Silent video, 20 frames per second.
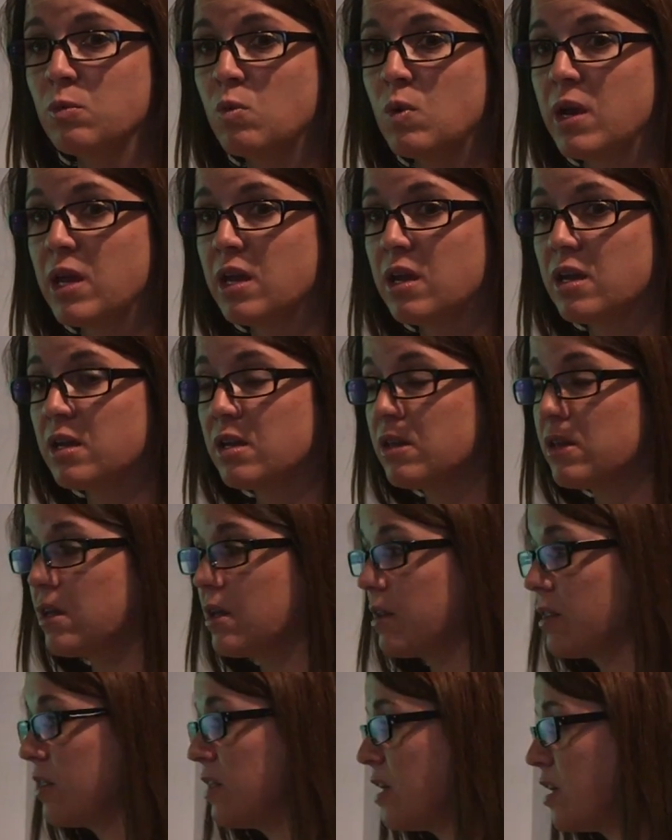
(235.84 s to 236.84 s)
when
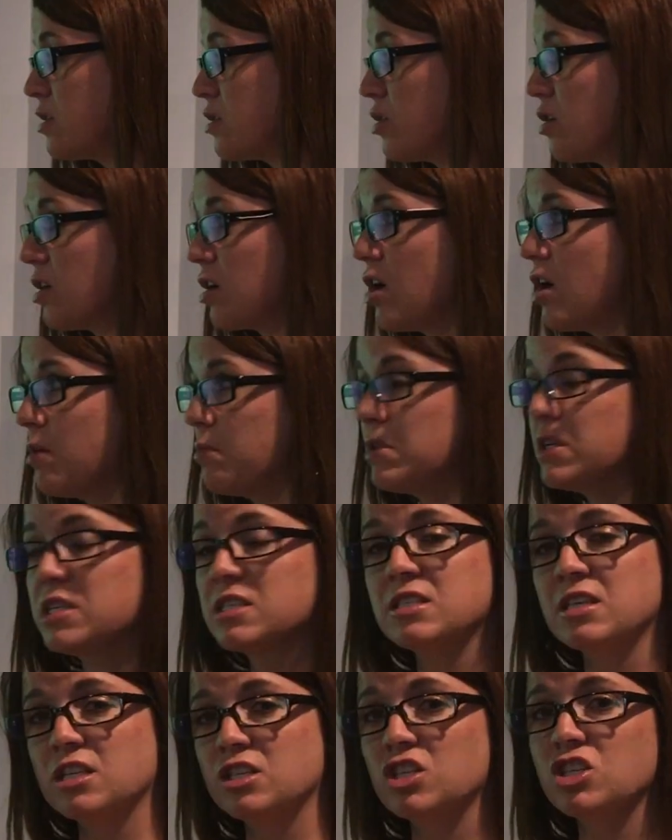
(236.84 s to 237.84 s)
things are
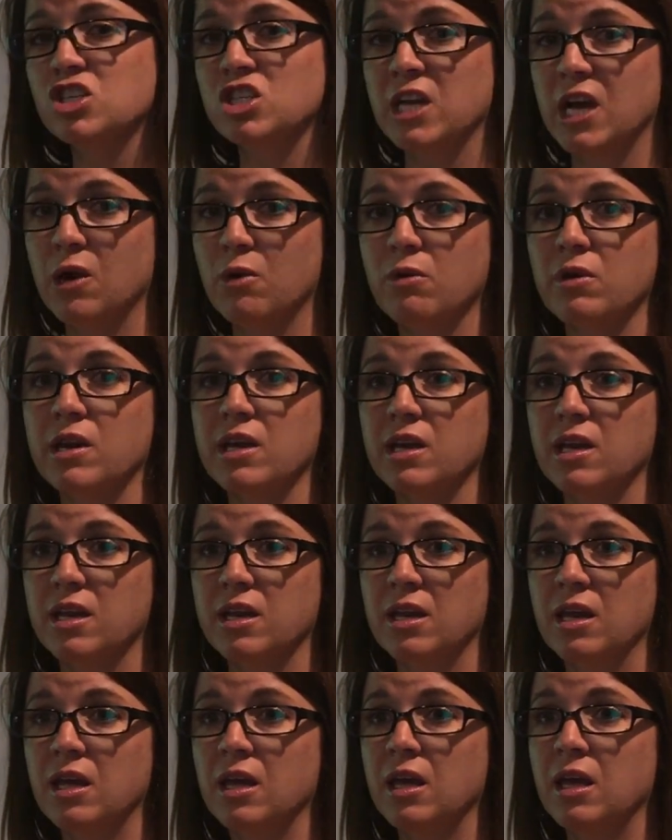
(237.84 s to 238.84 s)
accomplished, such as showering
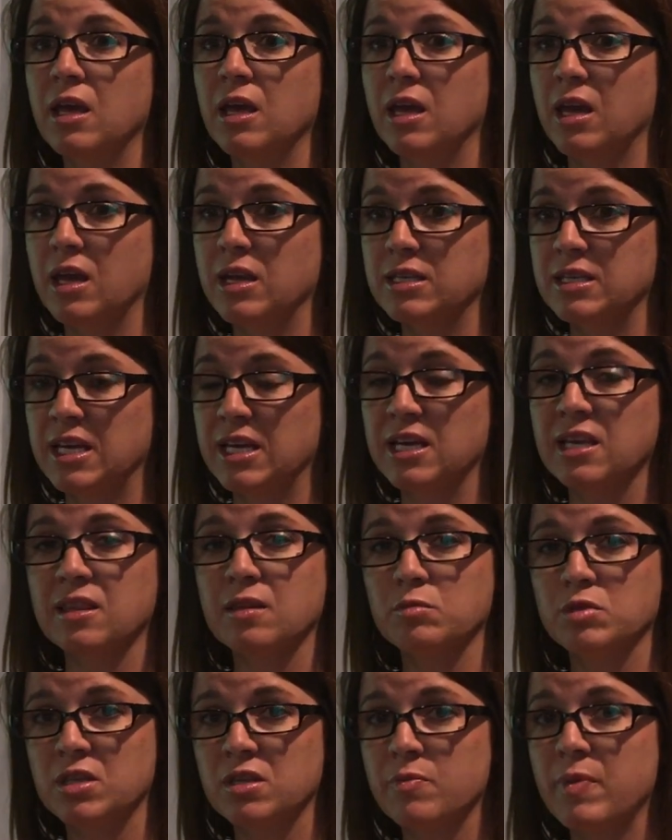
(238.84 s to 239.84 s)
and taking
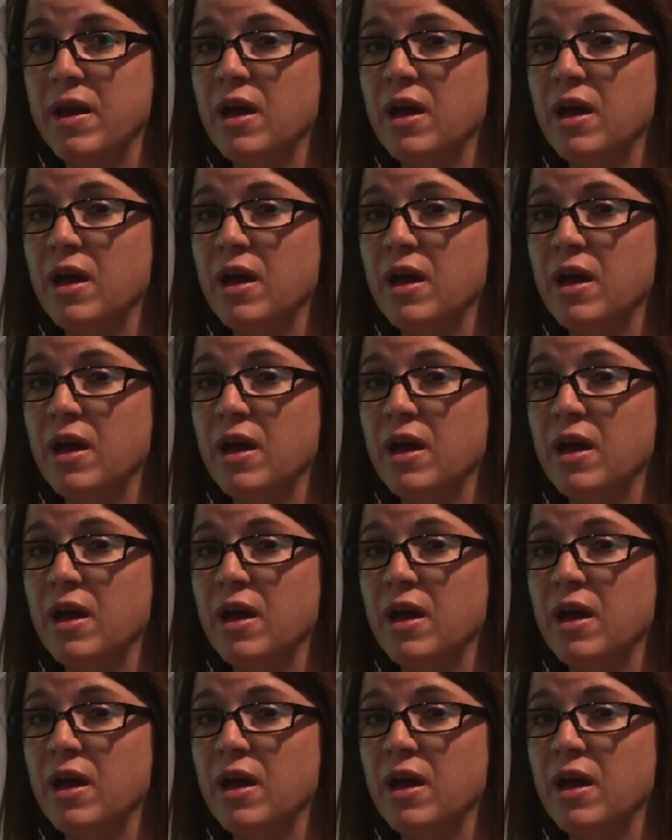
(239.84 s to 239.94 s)
them to the